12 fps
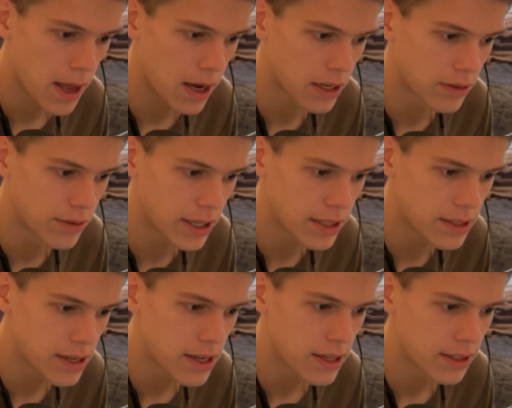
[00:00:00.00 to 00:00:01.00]
I go knight
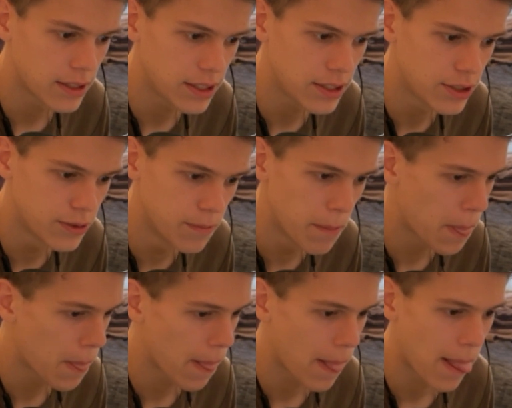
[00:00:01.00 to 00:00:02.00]
to d2,
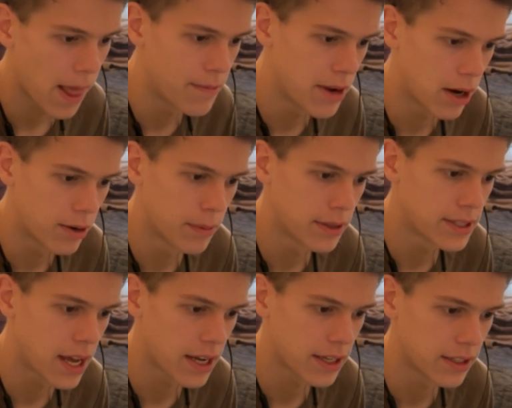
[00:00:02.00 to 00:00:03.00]
and now I'm
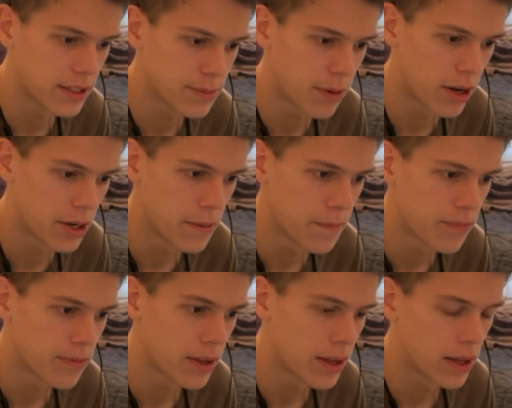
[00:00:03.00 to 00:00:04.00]
attacking this pawn.
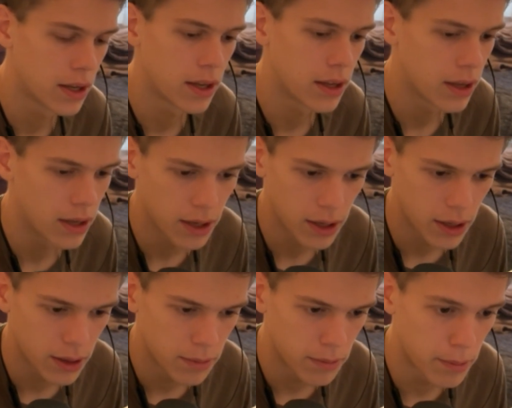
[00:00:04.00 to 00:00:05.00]

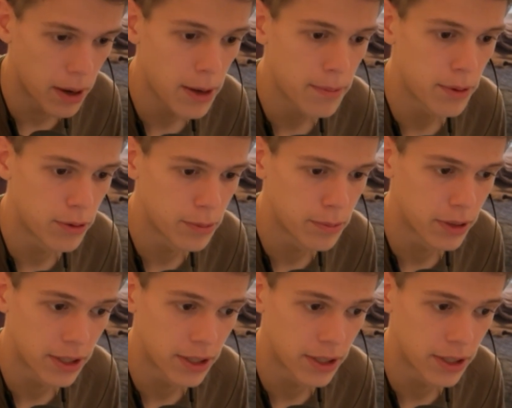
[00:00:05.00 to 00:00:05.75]
But my opponent played a